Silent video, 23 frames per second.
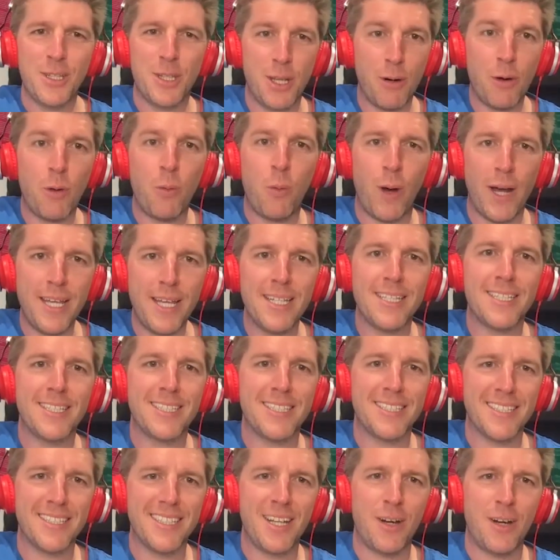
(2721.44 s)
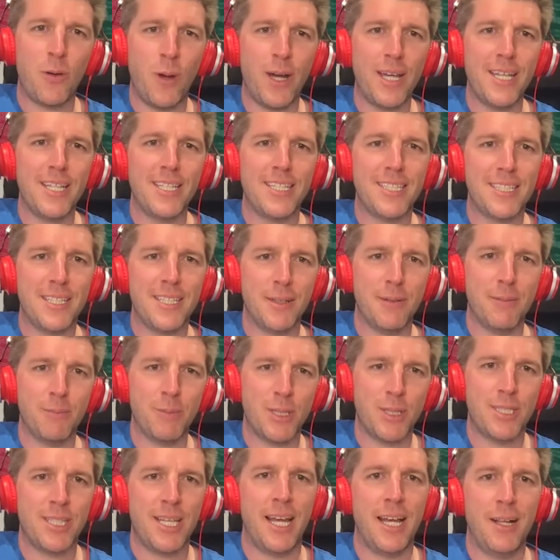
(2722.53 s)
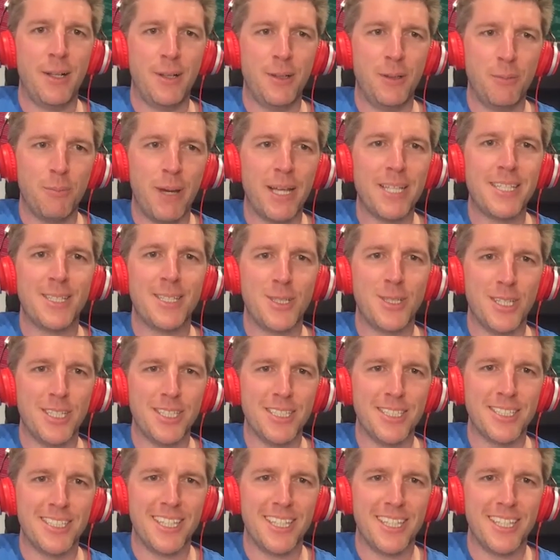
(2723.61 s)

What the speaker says: ways to sell messages,